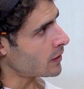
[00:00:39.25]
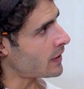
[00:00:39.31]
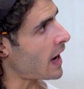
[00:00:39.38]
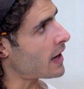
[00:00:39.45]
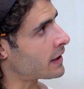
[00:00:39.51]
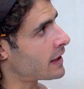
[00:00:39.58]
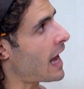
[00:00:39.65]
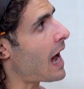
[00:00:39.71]

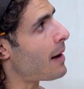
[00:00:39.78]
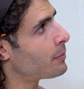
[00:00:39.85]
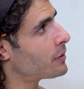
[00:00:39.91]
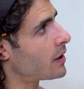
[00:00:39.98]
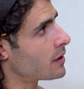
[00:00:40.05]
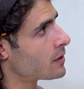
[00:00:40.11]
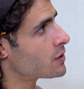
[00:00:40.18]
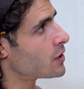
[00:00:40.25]
That gap
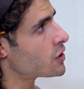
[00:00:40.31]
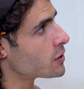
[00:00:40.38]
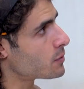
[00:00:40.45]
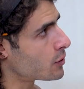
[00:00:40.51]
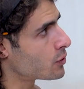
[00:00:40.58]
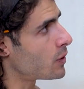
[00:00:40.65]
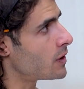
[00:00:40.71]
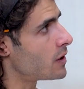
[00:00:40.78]
that exists
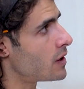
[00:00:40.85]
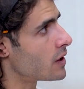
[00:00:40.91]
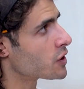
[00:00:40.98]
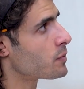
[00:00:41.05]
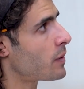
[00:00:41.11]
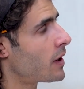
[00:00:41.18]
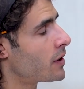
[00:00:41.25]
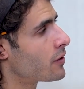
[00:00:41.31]
between the
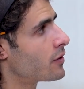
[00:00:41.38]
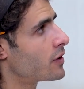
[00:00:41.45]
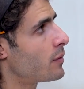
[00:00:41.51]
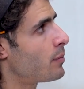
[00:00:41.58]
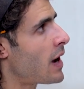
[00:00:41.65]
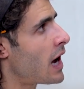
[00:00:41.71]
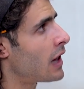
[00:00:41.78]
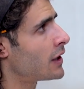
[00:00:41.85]
expander and
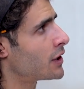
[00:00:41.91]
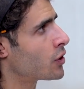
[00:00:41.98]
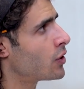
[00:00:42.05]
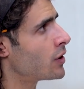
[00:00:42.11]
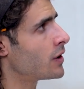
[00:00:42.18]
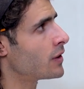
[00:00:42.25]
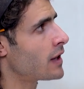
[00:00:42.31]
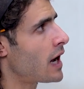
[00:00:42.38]
the pallet,
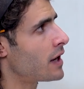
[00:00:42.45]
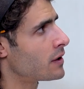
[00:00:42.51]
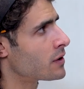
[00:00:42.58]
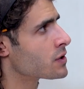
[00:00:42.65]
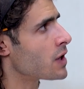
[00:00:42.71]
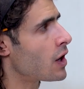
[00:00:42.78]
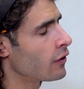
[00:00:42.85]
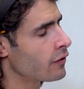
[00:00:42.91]
couldn't that
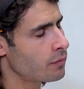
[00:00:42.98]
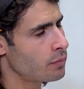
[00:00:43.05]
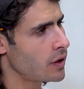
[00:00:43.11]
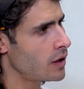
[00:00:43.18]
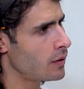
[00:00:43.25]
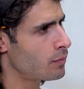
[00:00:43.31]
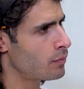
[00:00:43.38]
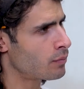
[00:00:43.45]
itself
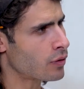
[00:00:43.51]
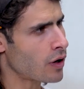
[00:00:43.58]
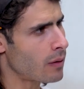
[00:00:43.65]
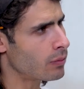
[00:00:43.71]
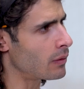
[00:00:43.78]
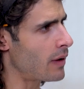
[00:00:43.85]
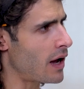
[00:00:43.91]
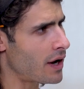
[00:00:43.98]
be
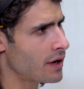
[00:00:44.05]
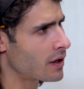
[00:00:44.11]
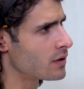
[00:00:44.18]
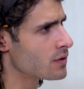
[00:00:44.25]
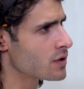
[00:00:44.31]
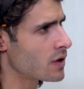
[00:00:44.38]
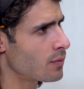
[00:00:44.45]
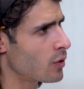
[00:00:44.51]
problematic
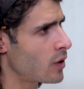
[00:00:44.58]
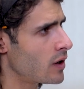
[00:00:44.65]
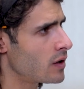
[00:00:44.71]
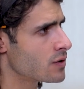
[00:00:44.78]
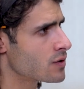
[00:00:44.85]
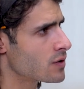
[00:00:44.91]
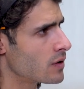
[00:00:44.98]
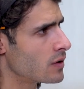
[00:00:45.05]
in some
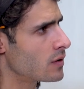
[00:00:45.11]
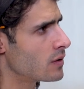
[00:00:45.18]
ways?